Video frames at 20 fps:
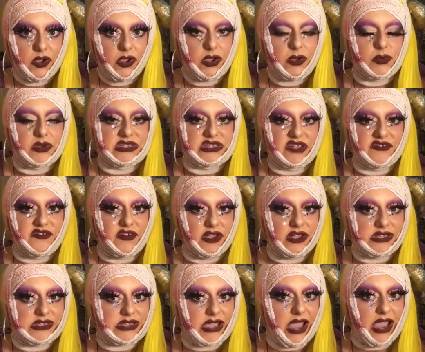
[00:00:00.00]
who was the
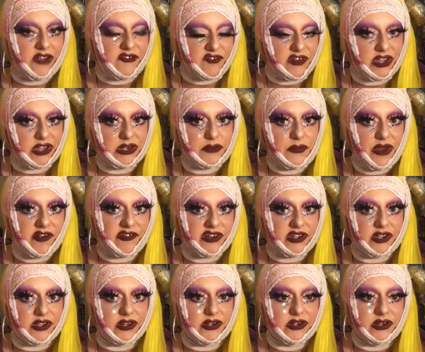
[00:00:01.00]
first African
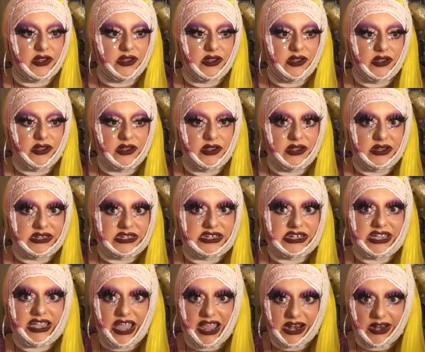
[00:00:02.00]
American to
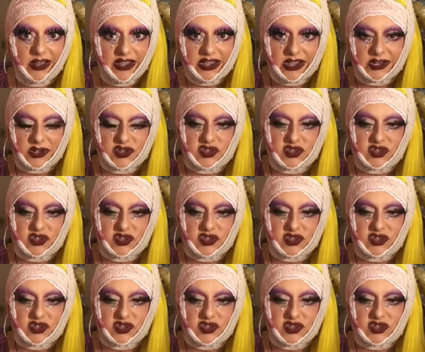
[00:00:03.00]
get like a